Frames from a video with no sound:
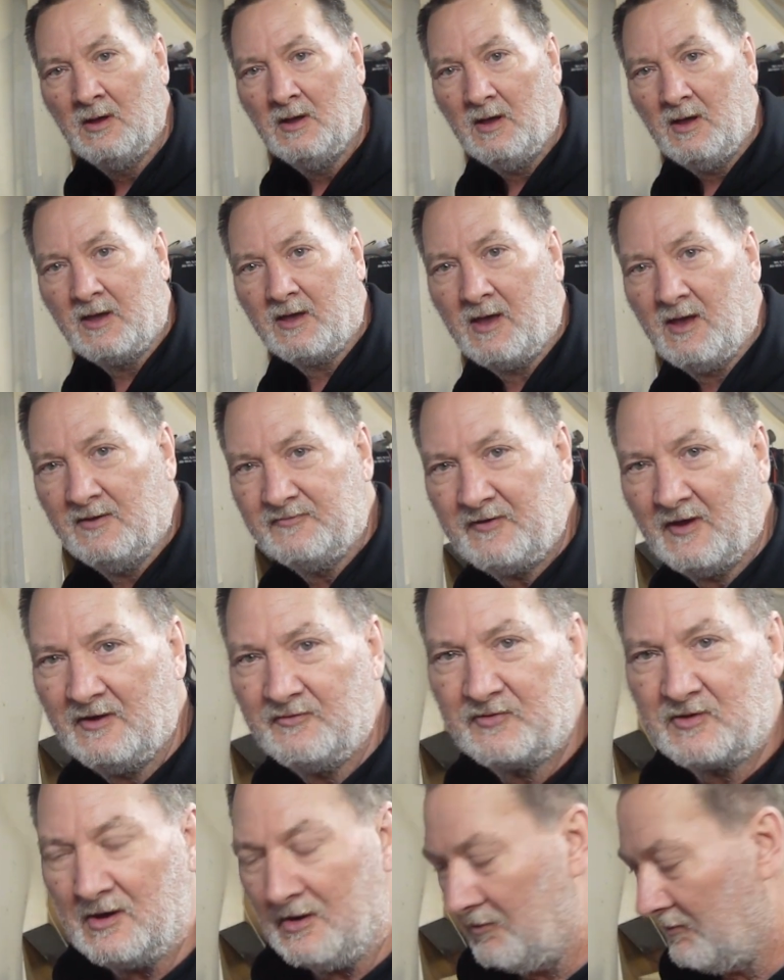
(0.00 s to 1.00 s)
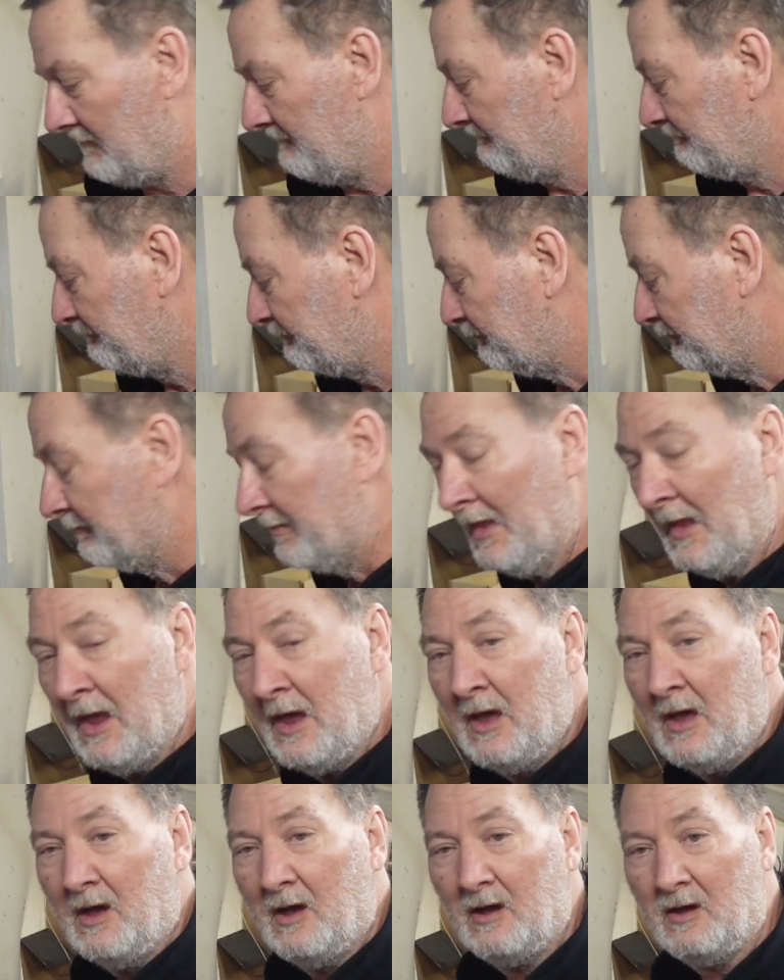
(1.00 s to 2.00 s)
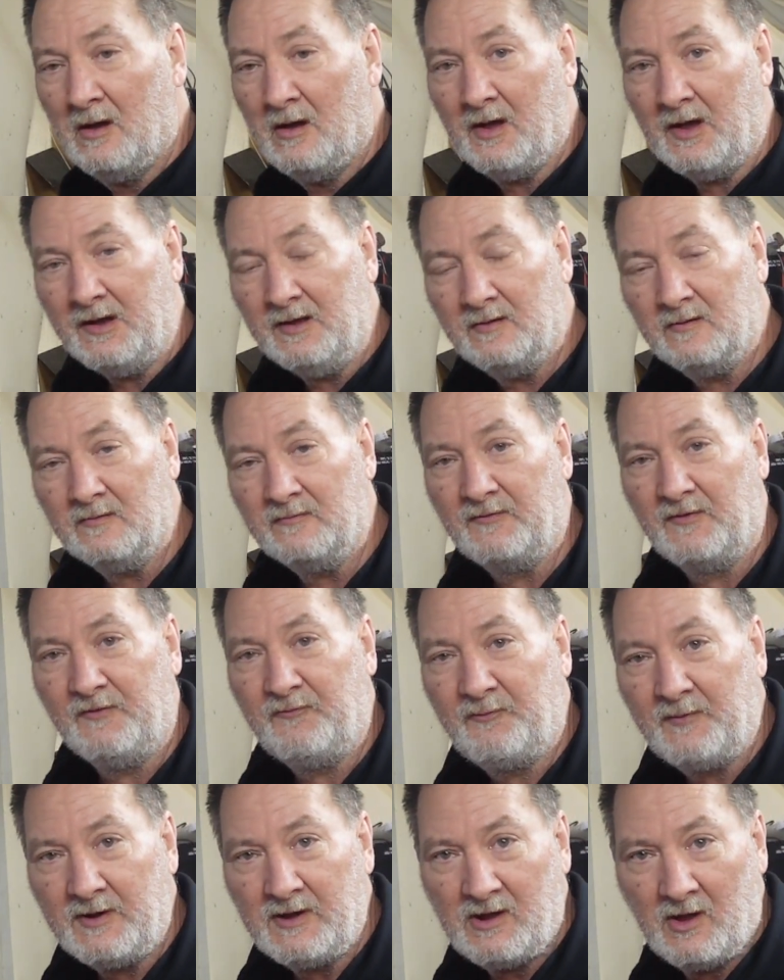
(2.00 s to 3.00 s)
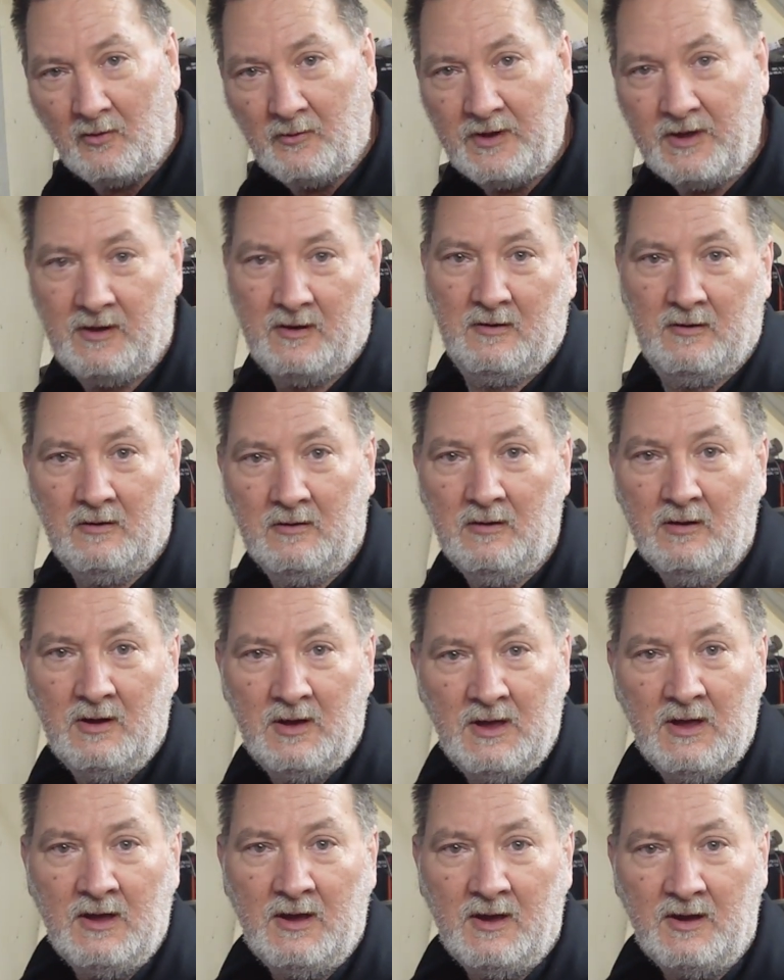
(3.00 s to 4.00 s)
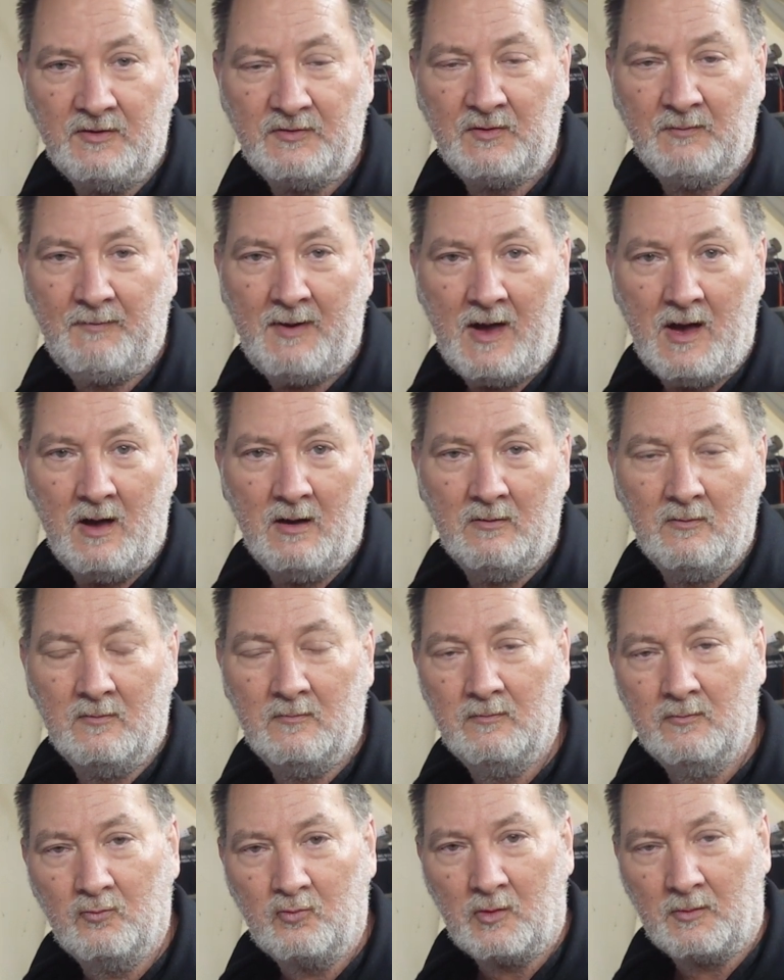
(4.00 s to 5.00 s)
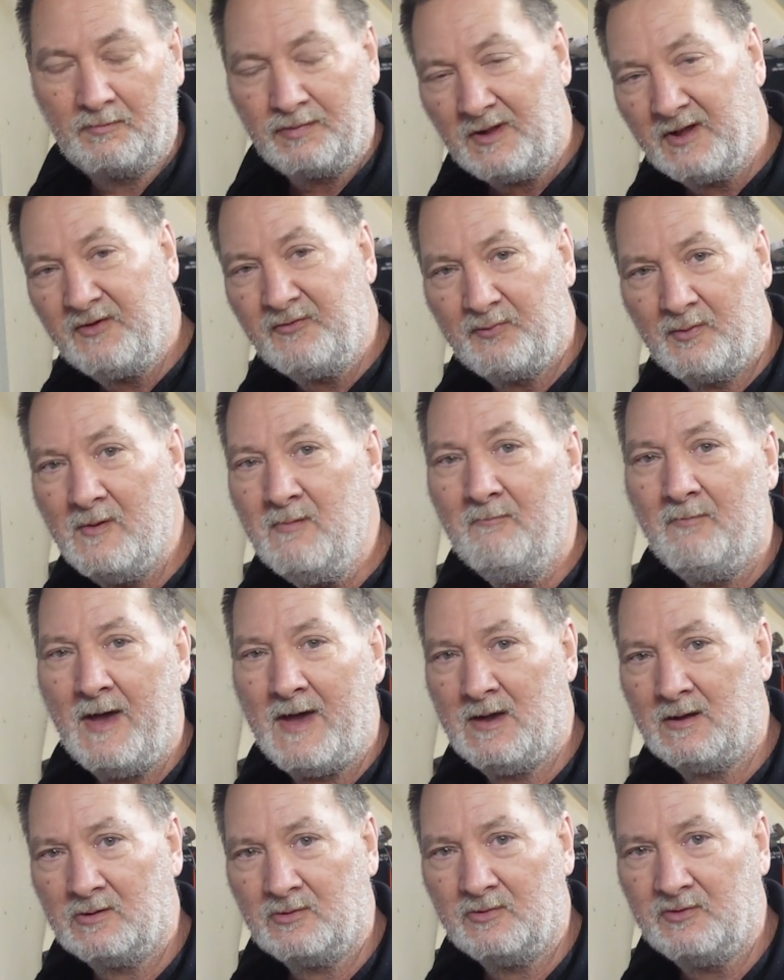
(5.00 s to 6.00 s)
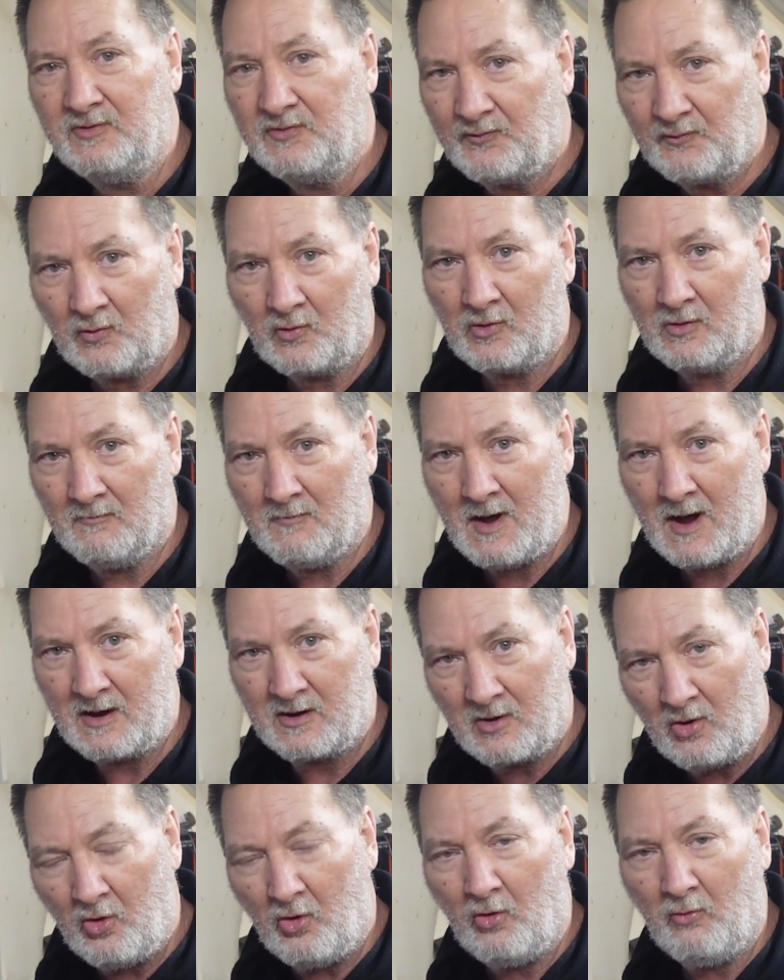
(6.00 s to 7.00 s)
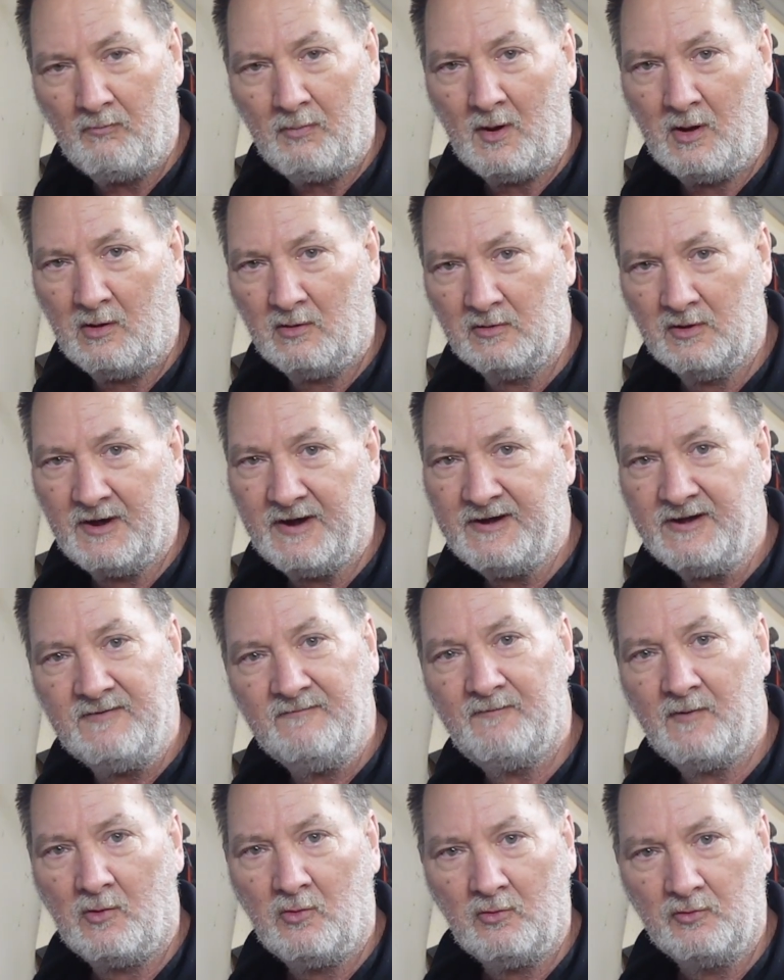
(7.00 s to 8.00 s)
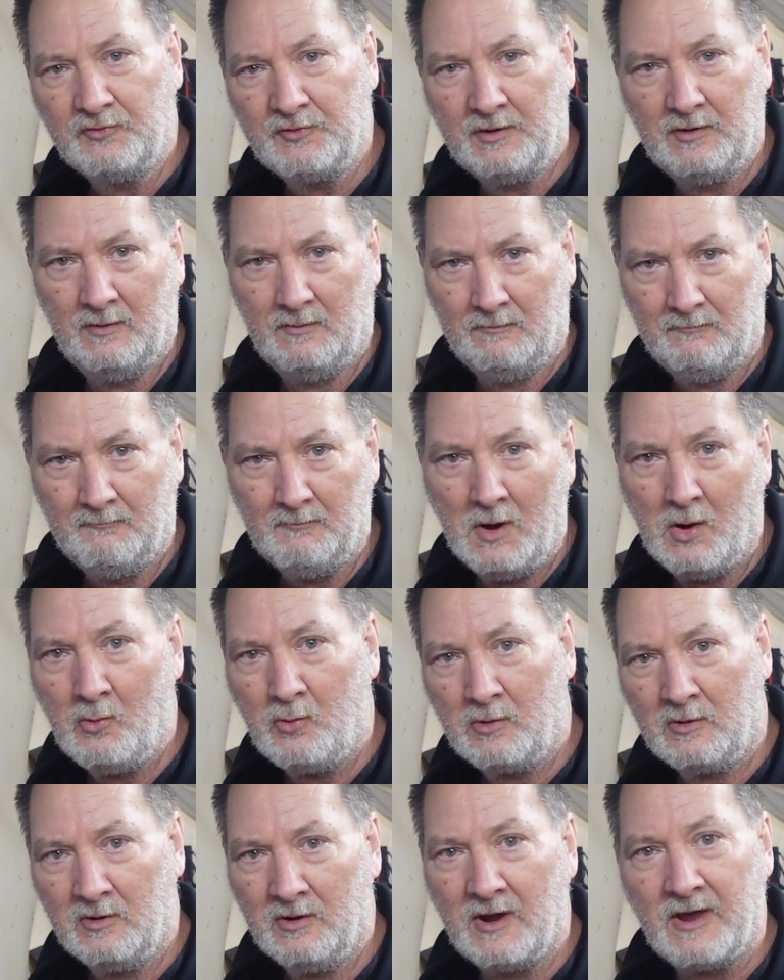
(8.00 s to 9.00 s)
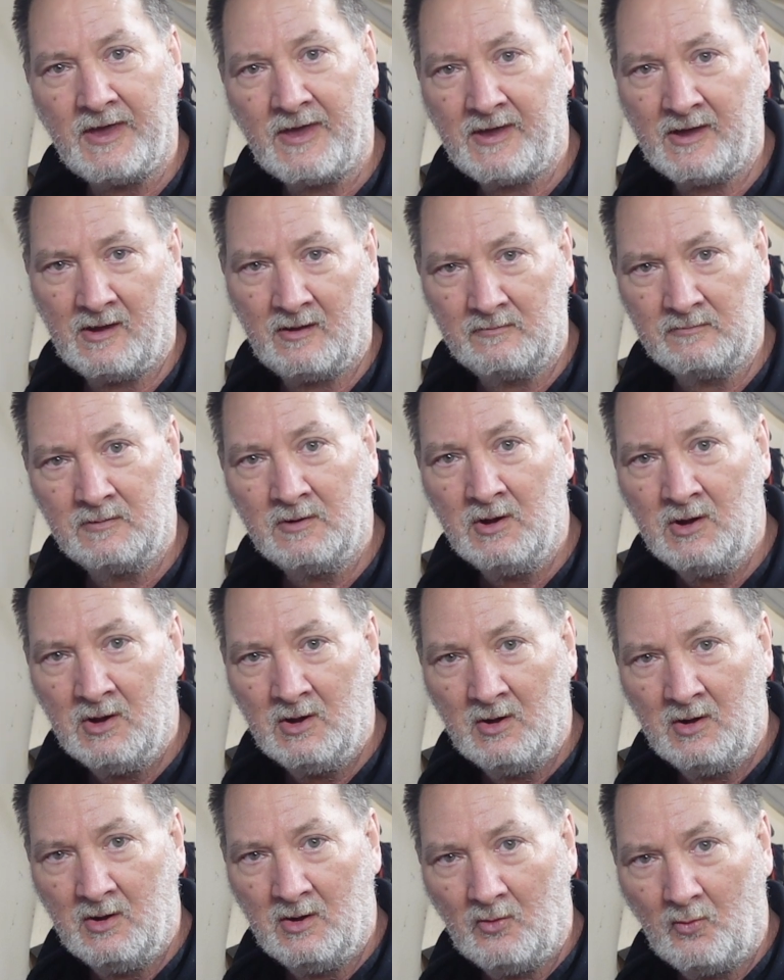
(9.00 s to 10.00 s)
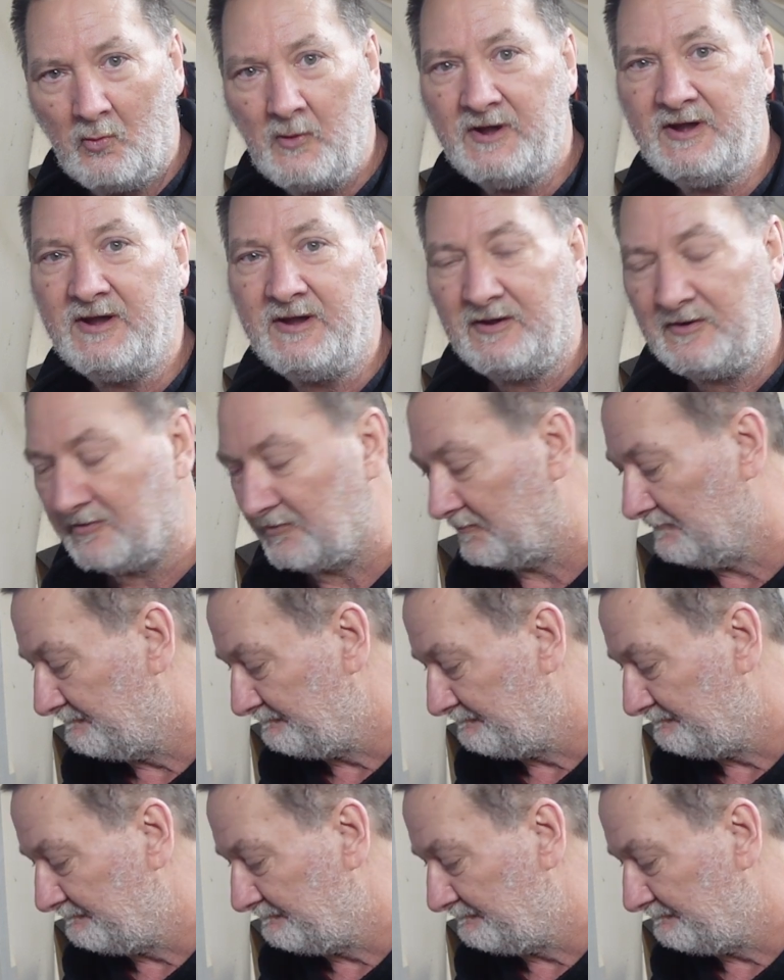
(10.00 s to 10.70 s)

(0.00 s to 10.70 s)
Hey guys, how's it going? Alright, this video here is about replacement batteries for my Kobalt 80 volt mower and weed eater.